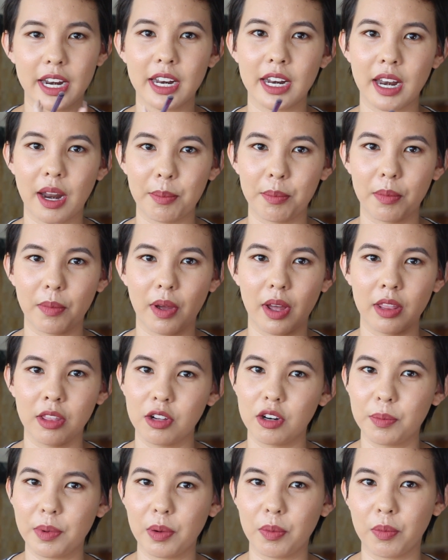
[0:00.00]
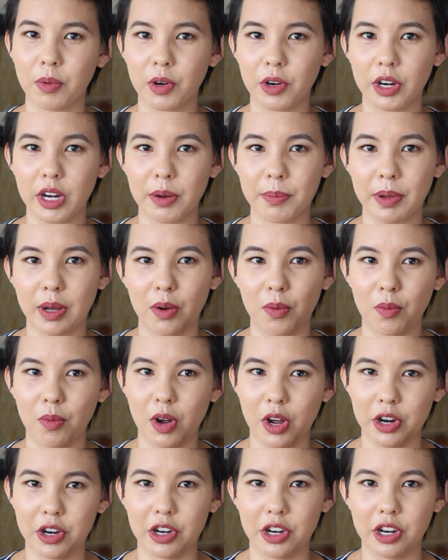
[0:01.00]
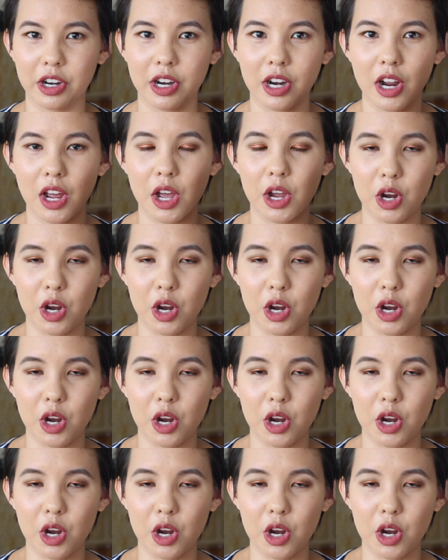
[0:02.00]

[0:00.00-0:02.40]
and I'm a little bit worried about water